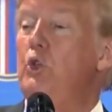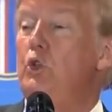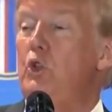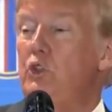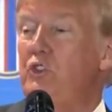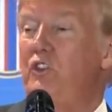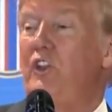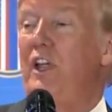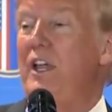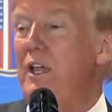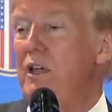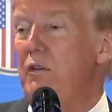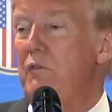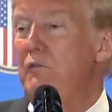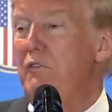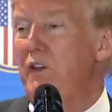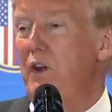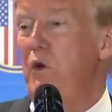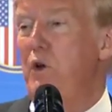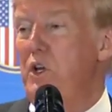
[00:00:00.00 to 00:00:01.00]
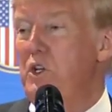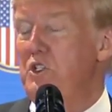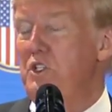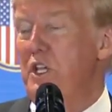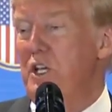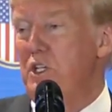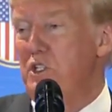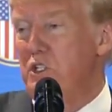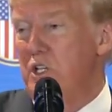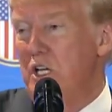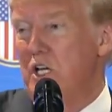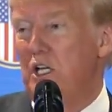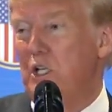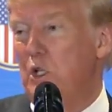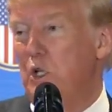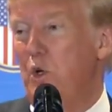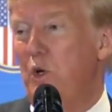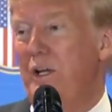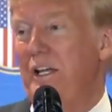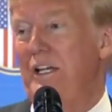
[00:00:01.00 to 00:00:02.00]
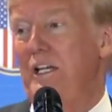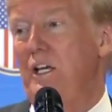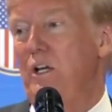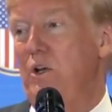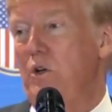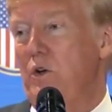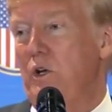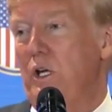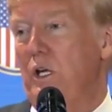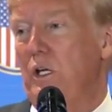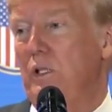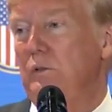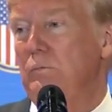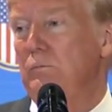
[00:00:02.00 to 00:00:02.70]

to say various things, including denuking.